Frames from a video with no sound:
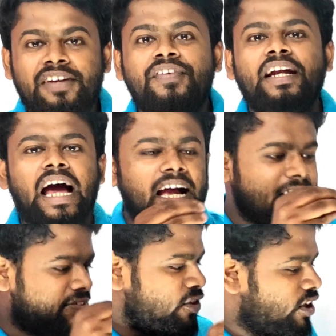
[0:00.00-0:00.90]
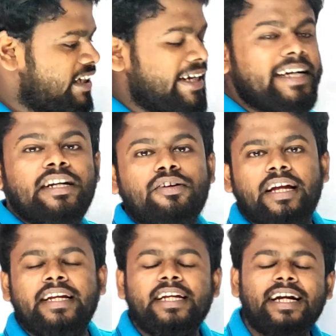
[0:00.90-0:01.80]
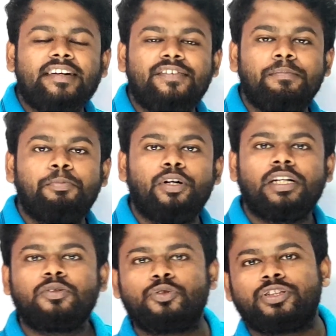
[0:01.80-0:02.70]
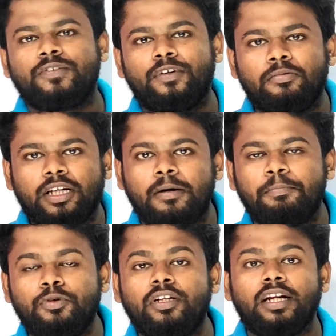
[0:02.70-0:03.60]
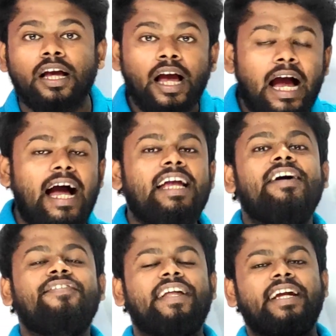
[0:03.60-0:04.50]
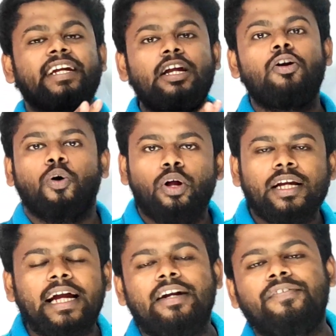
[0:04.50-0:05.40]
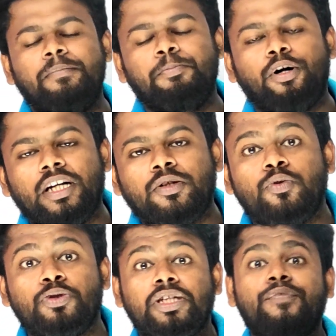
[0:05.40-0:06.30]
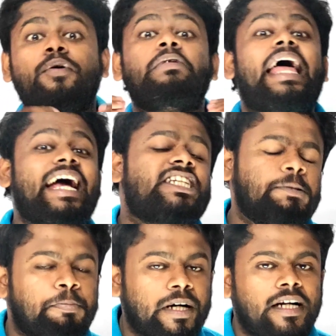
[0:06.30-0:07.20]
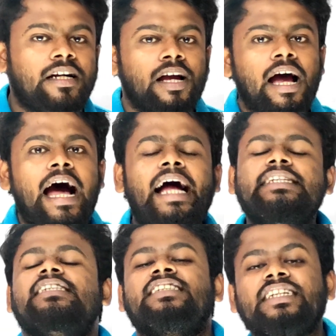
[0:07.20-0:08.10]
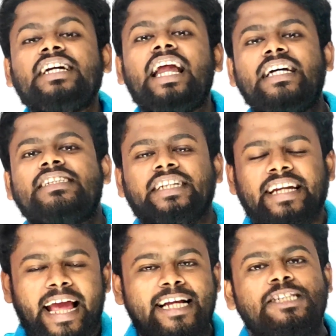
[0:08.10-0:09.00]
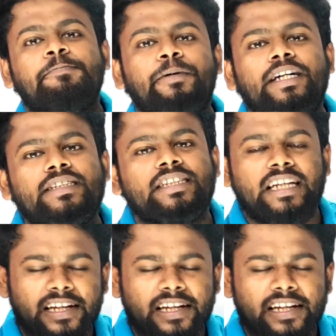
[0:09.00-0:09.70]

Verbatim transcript: Even I have not taken out any kind of important question from the computer. I have taken out all kind of important question from the expert ICSE class 10 experts.